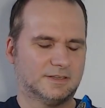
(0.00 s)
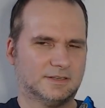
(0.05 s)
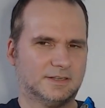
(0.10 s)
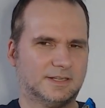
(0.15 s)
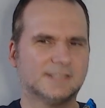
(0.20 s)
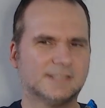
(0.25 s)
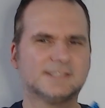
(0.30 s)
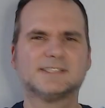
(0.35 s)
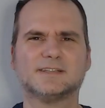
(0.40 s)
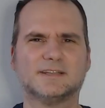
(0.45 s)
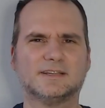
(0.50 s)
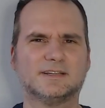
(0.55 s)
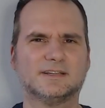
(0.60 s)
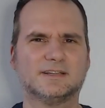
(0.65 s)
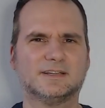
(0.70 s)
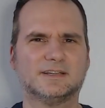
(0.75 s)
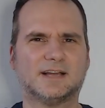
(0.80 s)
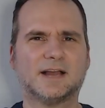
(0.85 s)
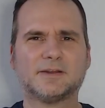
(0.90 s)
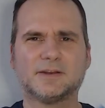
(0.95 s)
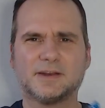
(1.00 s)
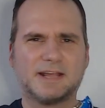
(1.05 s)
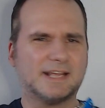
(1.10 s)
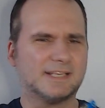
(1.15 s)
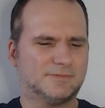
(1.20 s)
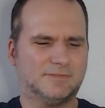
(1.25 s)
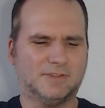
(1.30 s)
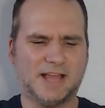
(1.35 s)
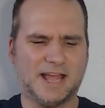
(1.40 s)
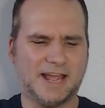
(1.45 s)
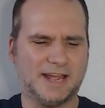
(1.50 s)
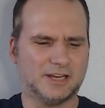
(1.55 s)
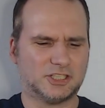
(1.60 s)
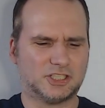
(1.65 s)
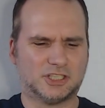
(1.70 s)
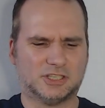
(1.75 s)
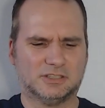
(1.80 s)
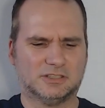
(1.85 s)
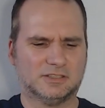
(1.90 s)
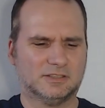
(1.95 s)
It's, I'm gonna guess
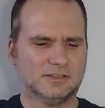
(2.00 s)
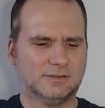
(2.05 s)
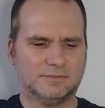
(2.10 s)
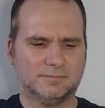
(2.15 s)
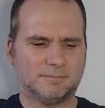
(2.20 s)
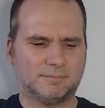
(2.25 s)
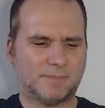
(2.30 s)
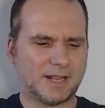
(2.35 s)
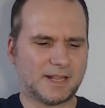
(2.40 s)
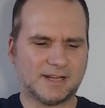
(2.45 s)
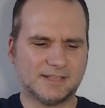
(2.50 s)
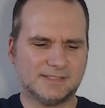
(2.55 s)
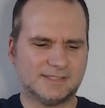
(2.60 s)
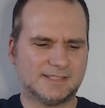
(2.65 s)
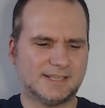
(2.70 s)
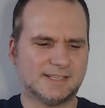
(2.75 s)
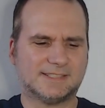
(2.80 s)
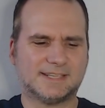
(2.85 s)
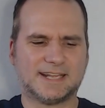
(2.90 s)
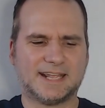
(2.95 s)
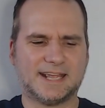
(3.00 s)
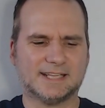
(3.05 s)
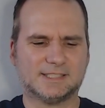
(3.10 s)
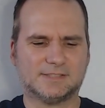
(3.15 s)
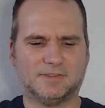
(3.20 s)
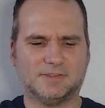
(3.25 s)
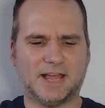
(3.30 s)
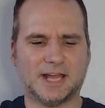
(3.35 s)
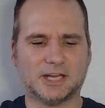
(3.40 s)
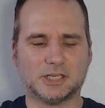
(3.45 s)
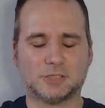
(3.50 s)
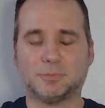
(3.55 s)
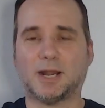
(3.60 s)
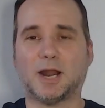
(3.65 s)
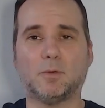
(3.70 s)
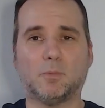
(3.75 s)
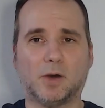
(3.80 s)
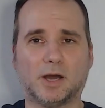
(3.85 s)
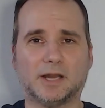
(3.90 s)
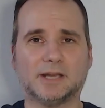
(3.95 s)
Flash. My gut says to guess Flash, but
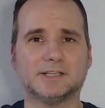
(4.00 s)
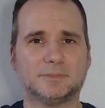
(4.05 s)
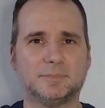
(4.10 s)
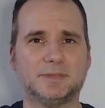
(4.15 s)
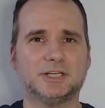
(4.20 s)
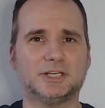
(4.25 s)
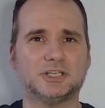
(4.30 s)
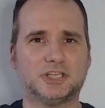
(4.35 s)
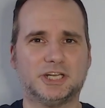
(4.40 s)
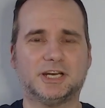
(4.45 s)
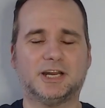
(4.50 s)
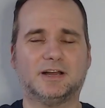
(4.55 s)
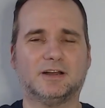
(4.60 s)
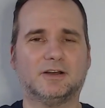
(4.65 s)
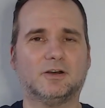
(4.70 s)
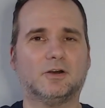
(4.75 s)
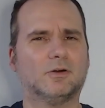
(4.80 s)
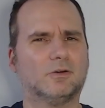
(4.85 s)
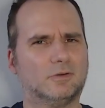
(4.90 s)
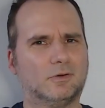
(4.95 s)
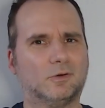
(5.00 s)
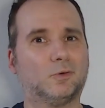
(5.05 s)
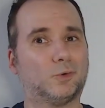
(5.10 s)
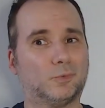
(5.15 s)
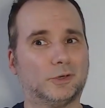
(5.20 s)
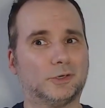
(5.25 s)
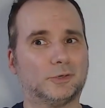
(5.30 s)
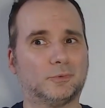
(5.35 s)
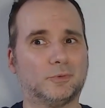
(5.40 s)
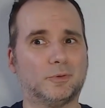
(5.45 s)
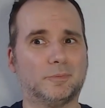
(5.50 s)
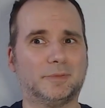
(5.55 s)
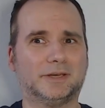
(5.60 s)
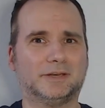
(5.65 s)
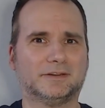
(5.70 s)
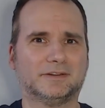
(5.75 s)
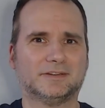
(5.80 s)
I want it to be Cheetah or Wonder Woman